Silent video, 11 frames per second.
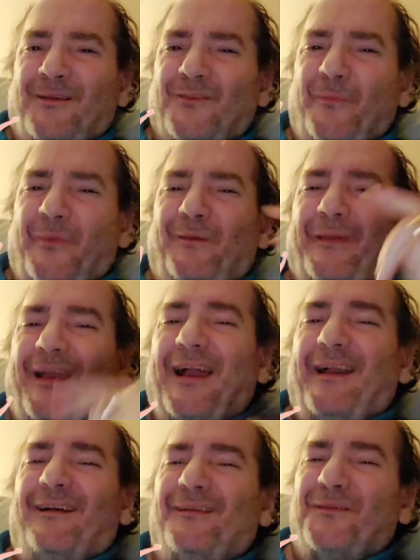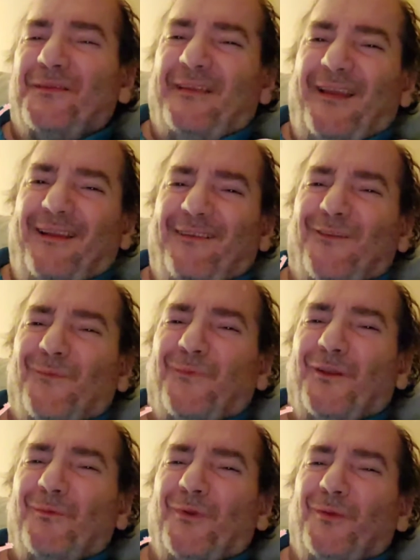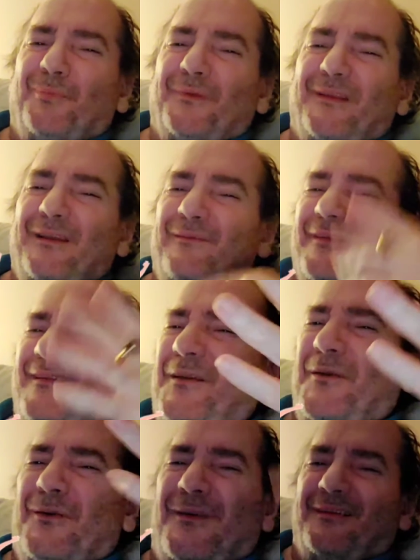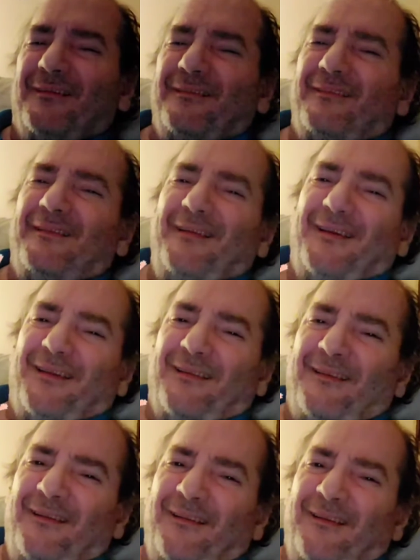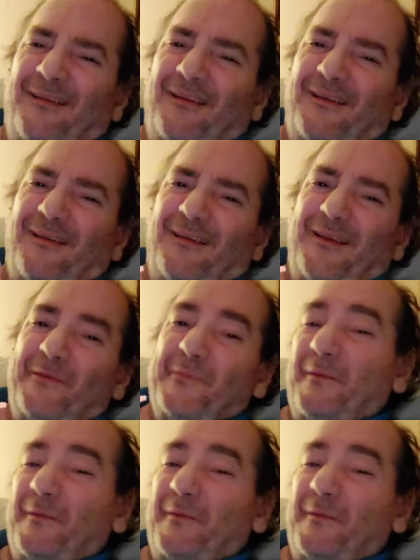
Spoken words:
So maybe I understand something about believing that you don't understand. And